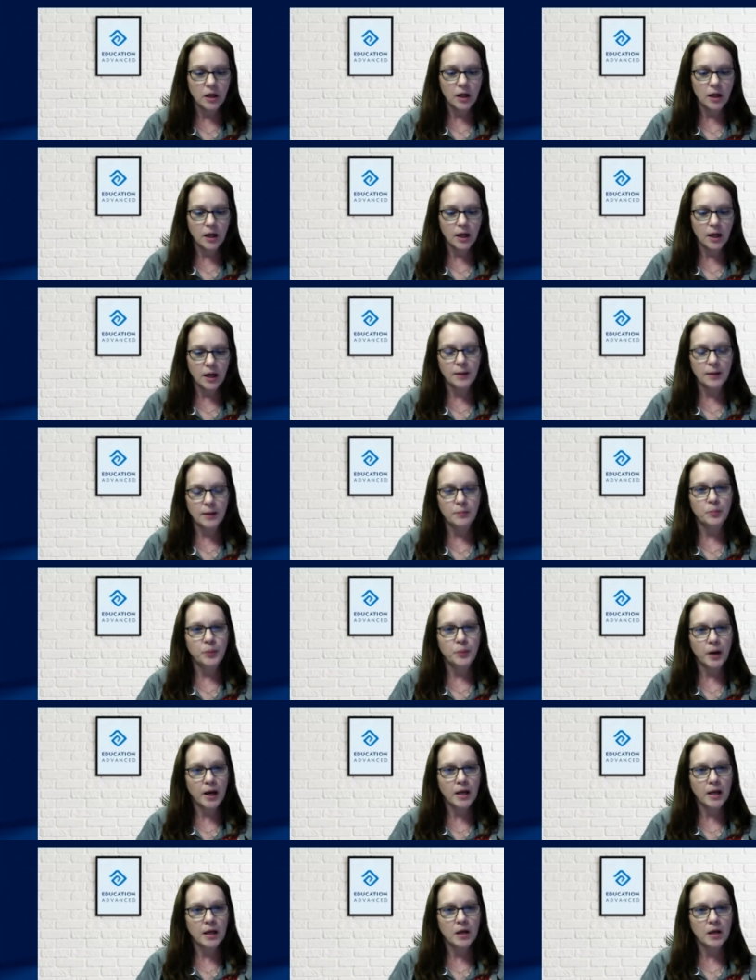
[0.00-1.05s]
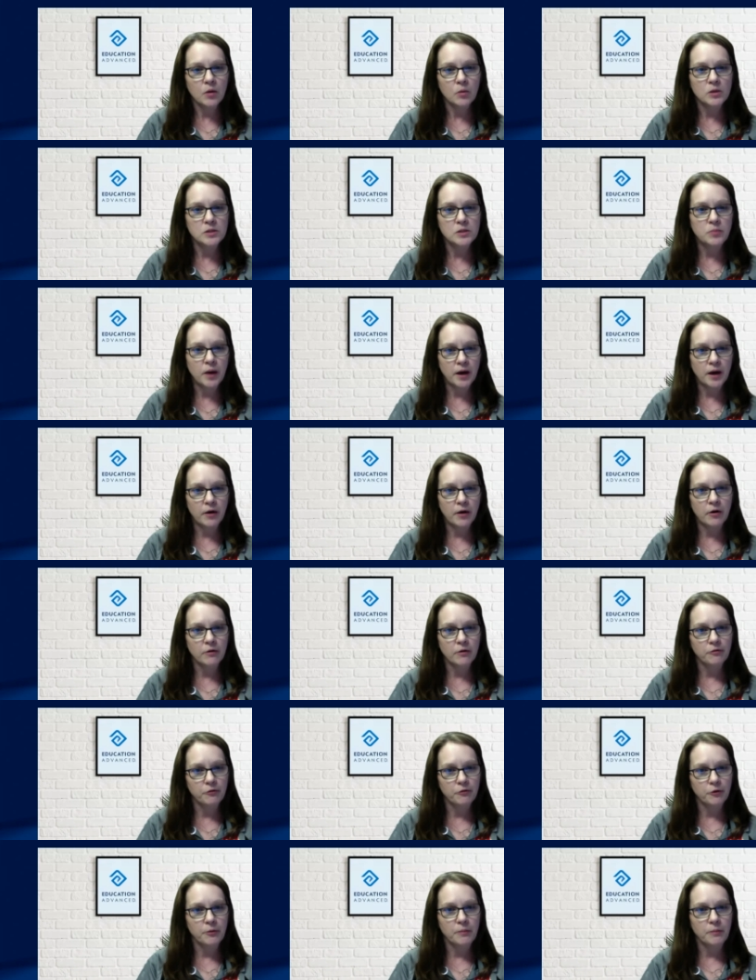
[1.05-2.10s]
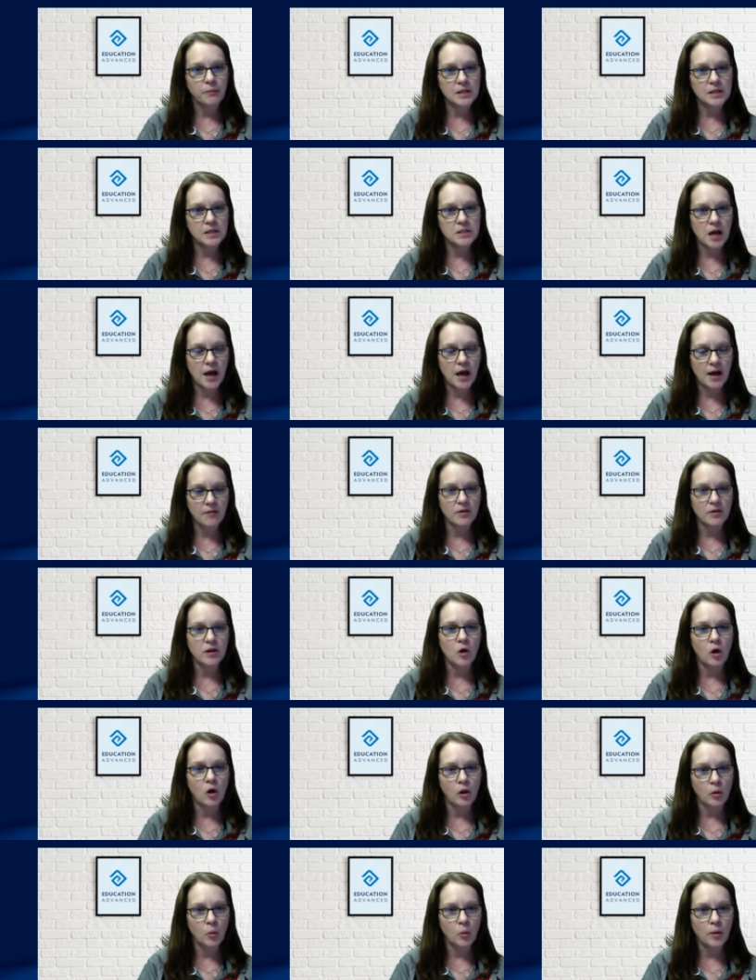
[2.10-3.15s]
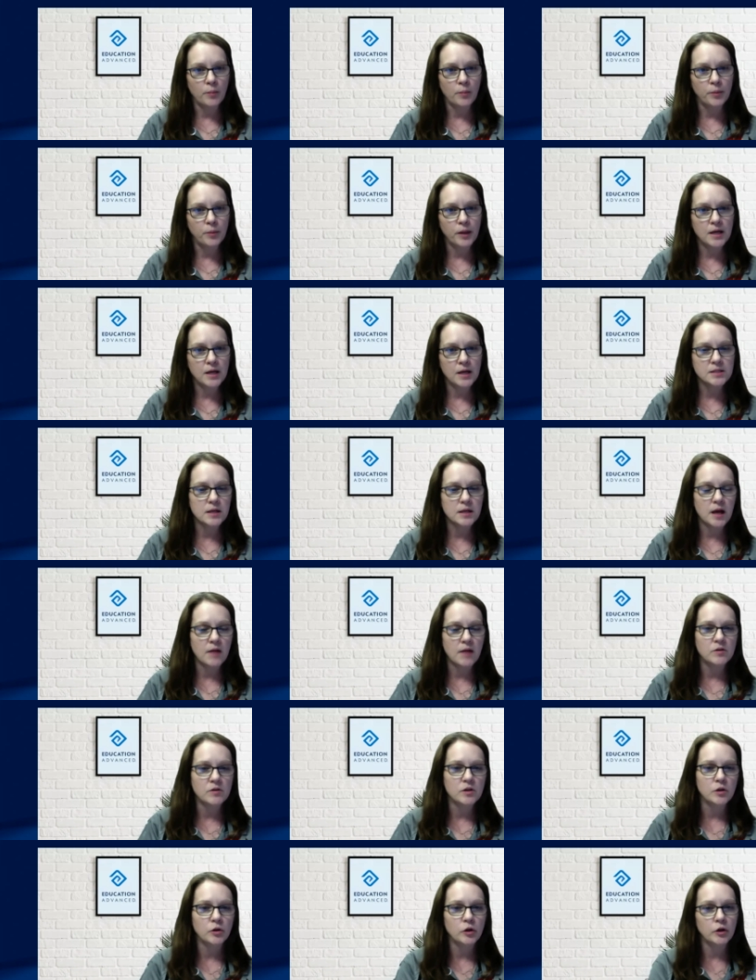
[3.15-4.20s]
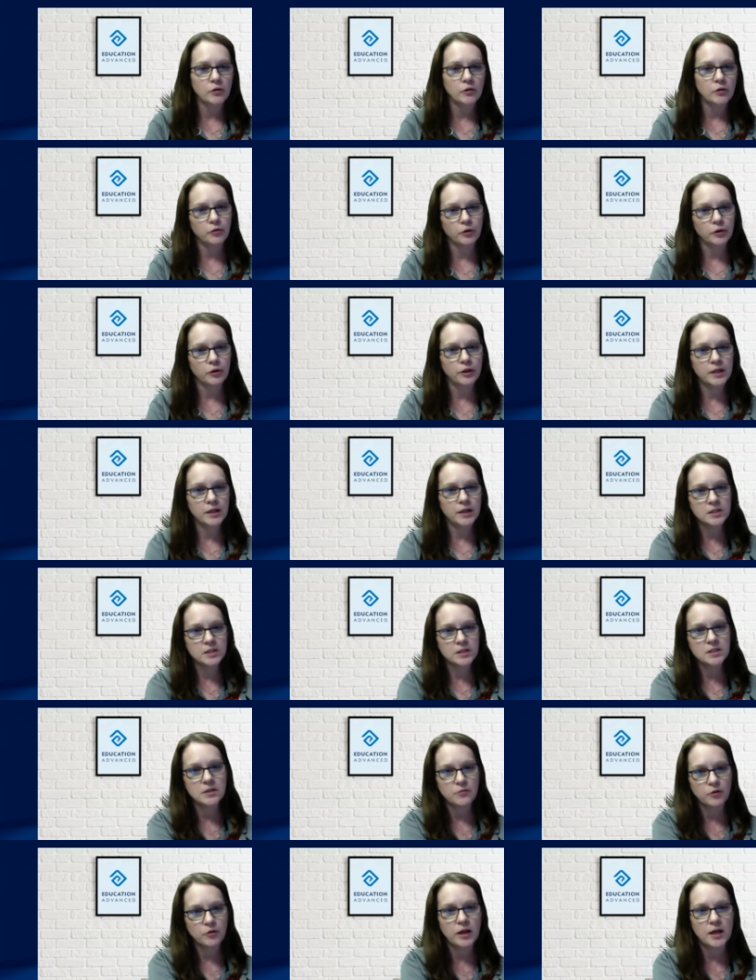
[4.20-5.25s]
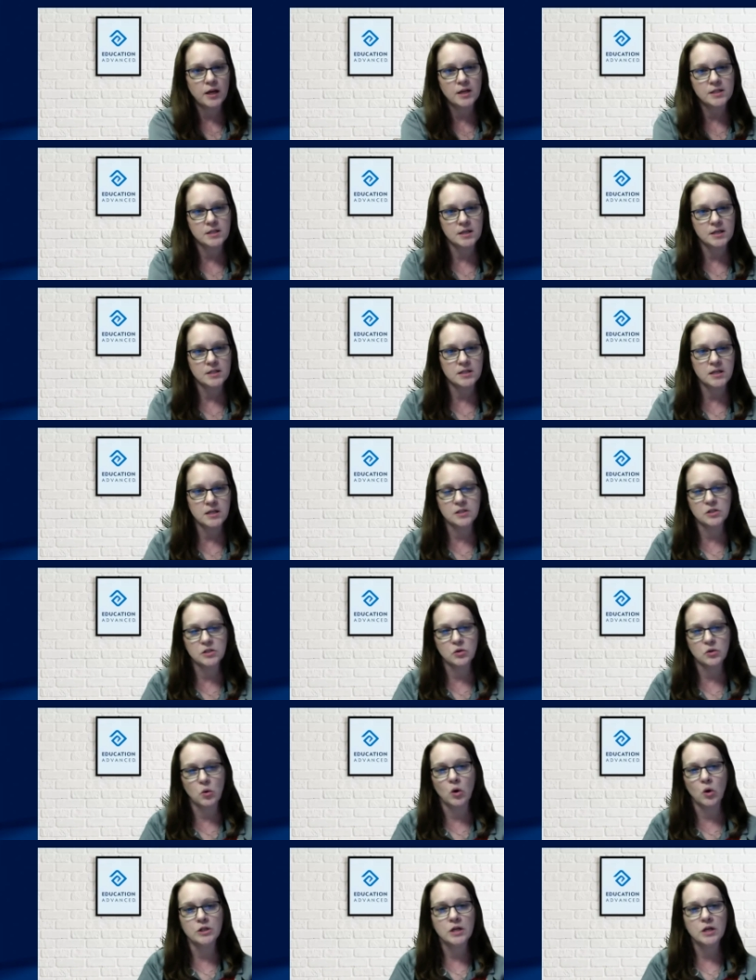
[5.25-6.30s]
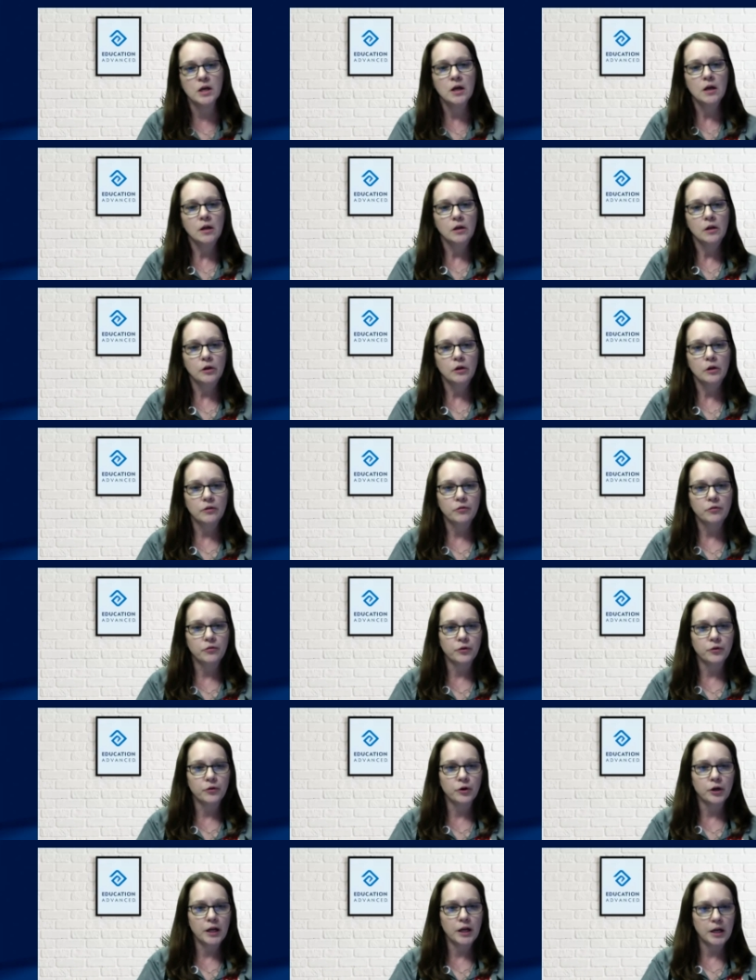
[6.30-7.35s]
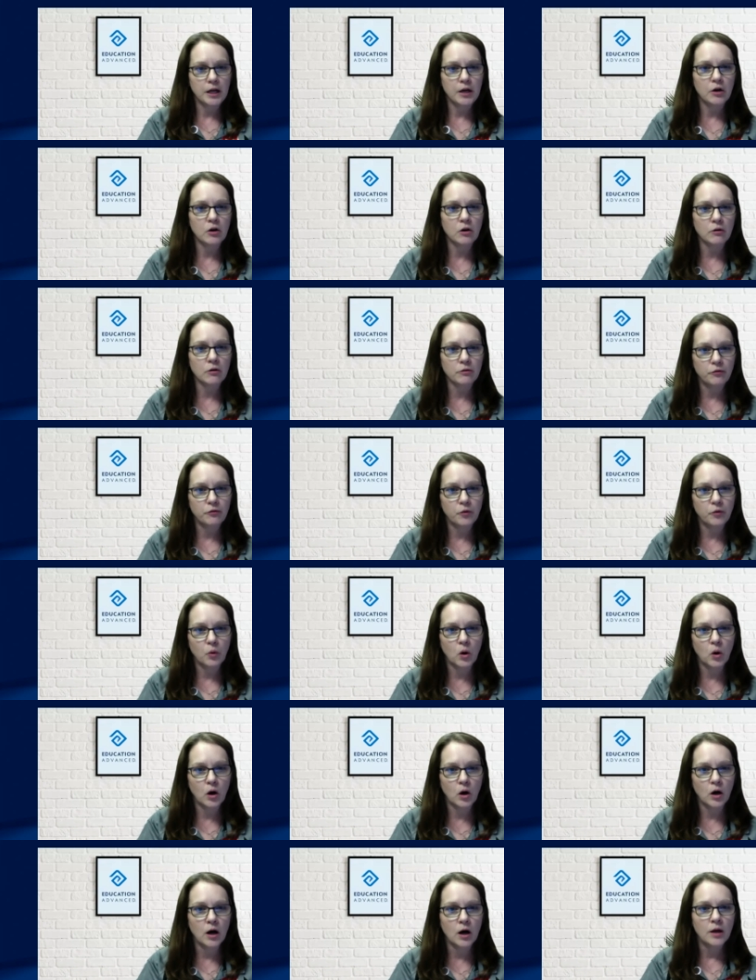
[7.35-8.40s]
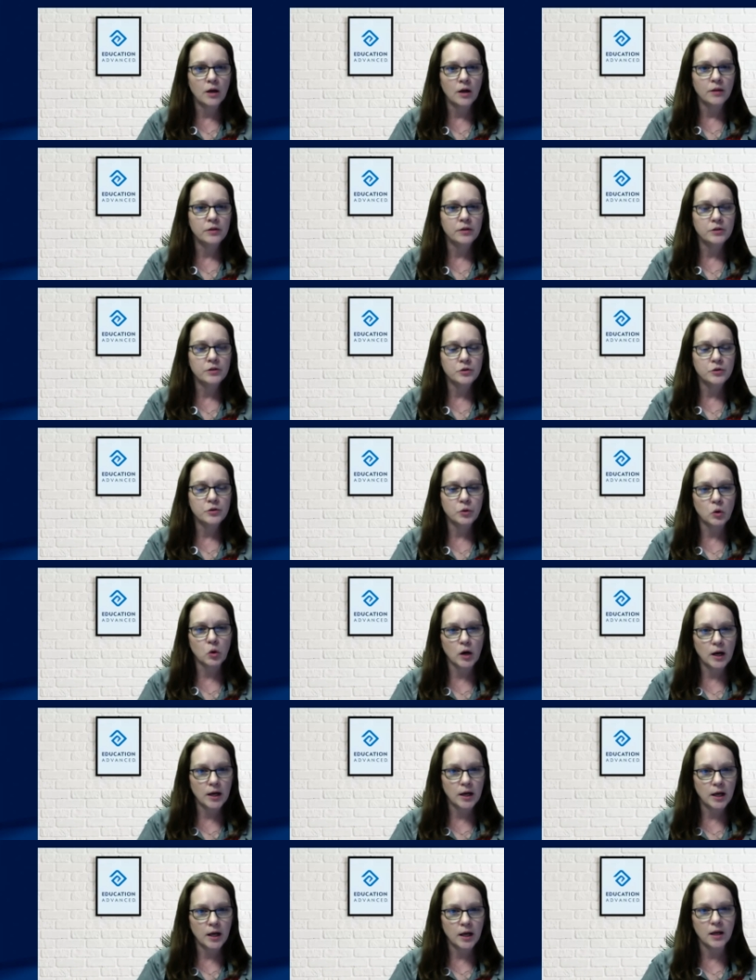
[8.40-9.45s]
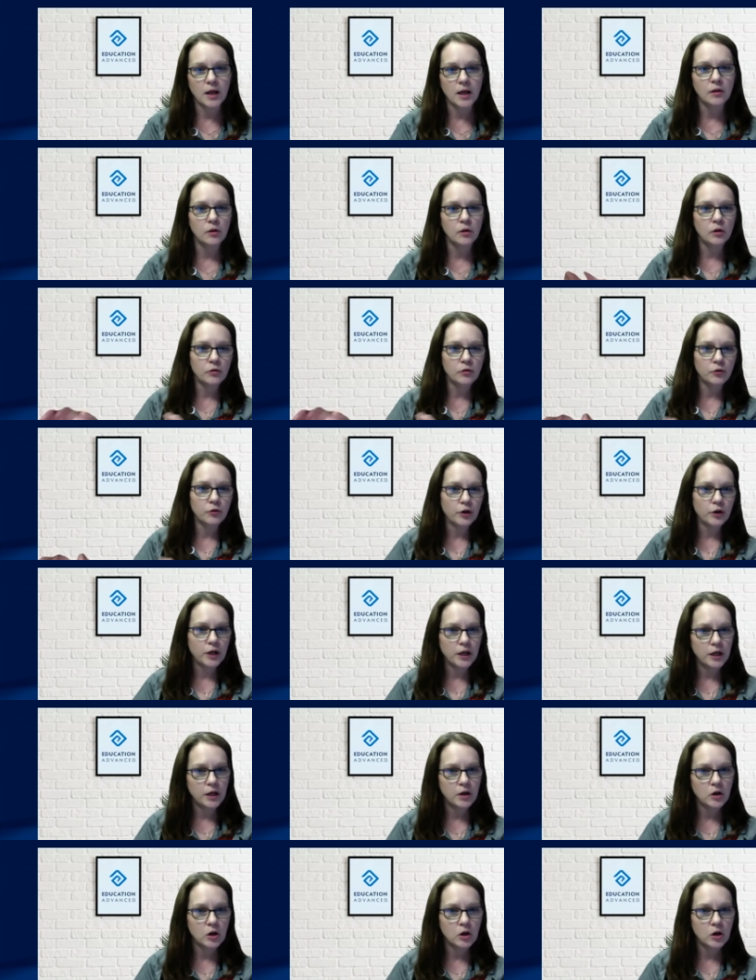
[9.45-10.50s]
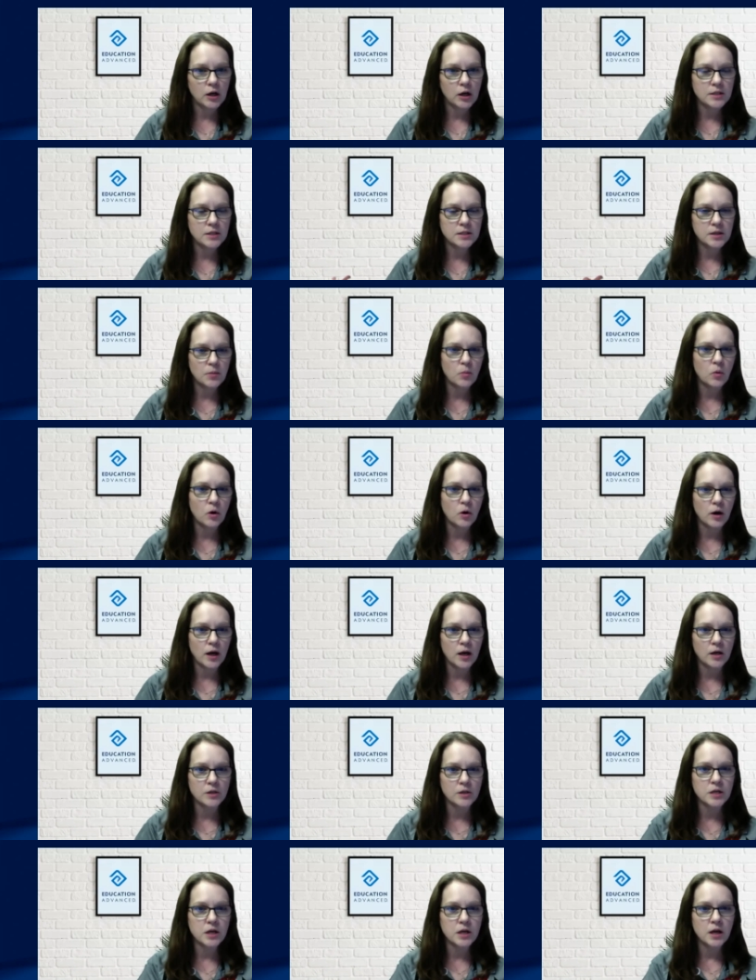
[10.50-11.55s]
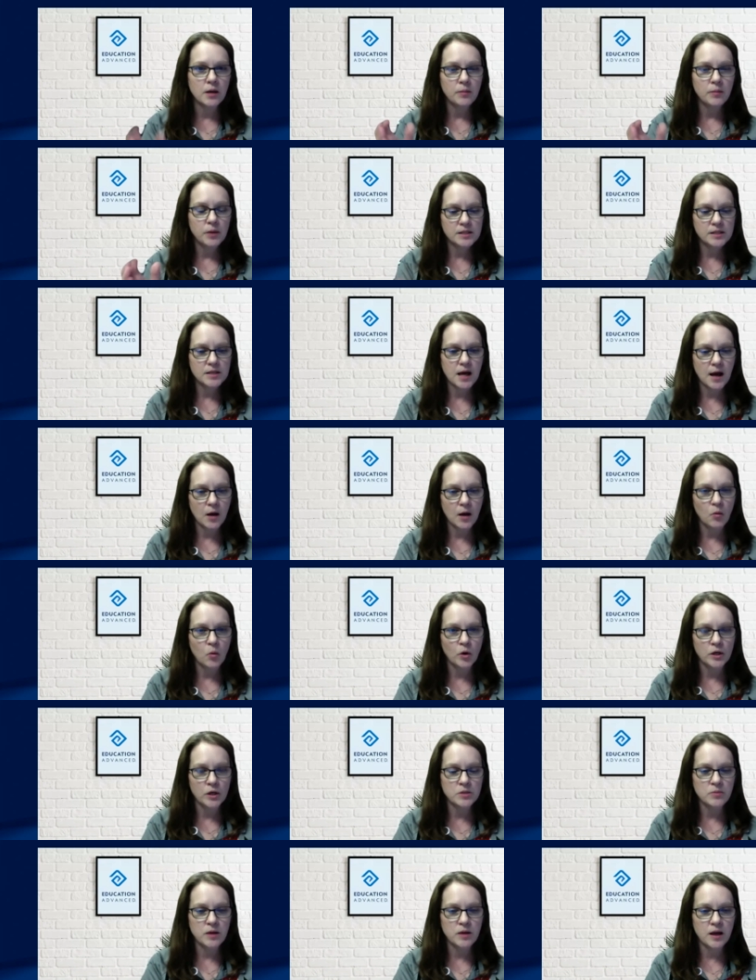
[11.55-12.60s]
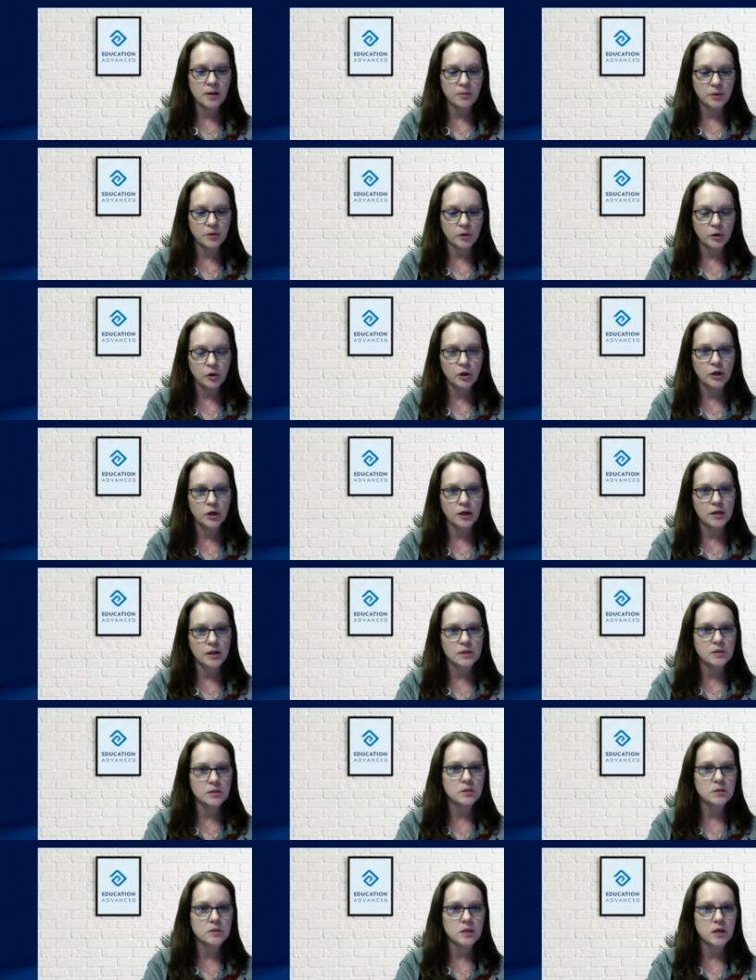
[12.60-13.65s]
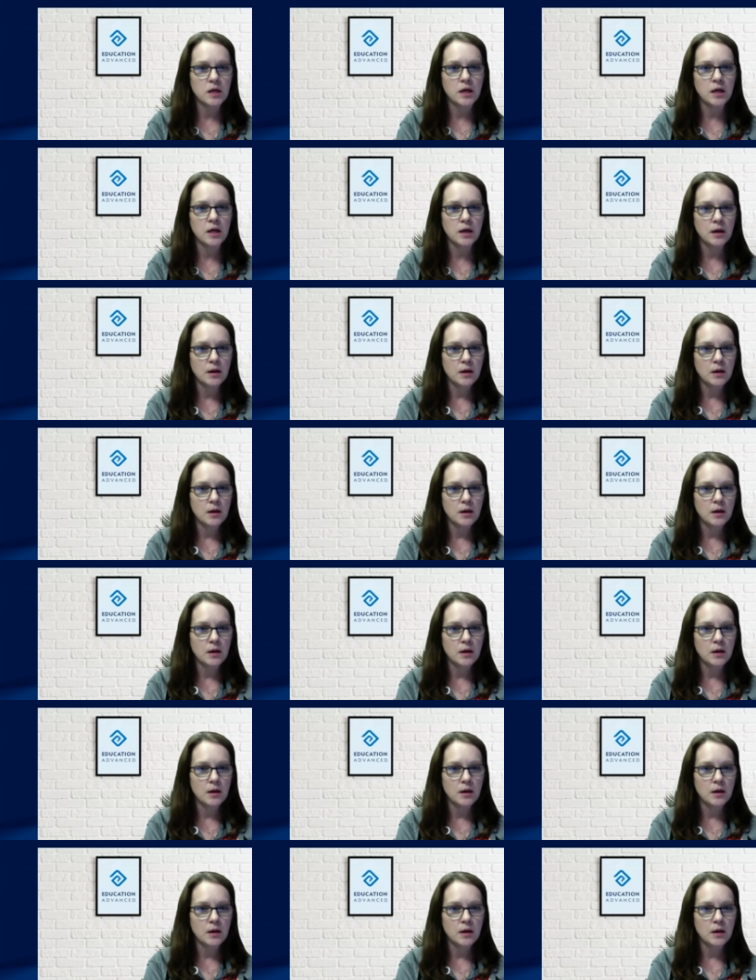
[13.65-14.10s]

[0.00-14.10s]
Um, but it was better for me to have it all in one place than having to look for this for the SAT scores, look for here for the dual credit, and look for here at somewhere else because I wanted to be able to look and see